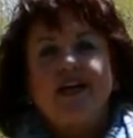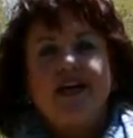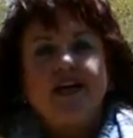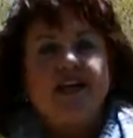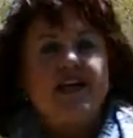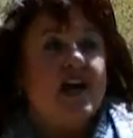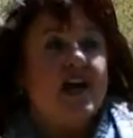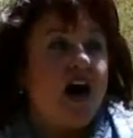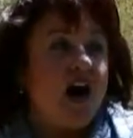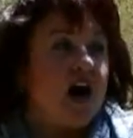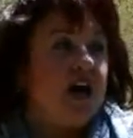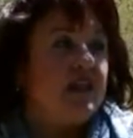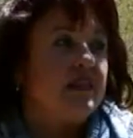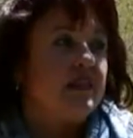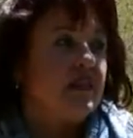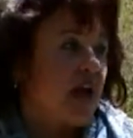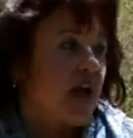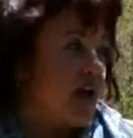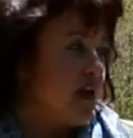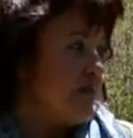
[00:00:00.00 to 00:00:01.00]
not
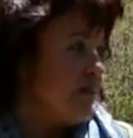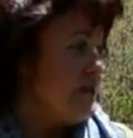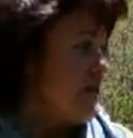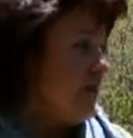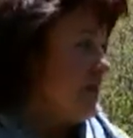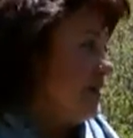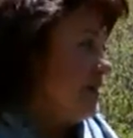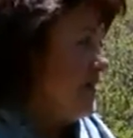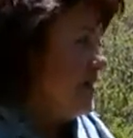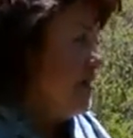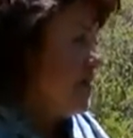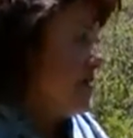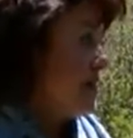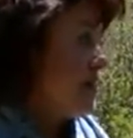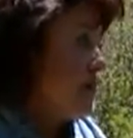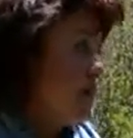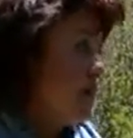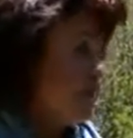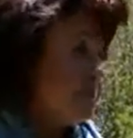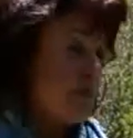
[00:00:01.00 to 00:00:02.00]
love
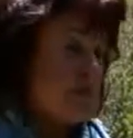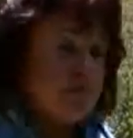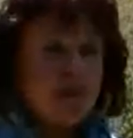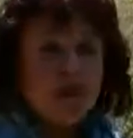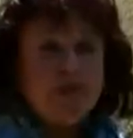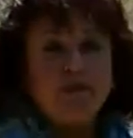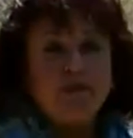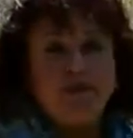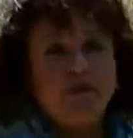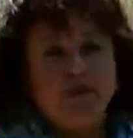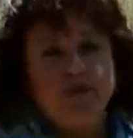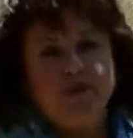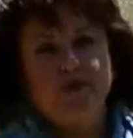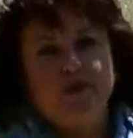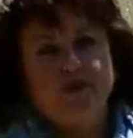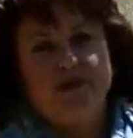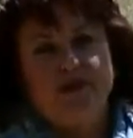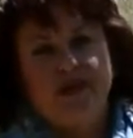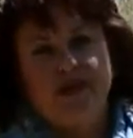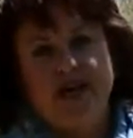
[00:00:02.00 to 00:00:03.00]
this group of people
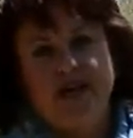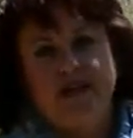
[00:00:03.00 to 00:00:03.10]
more than I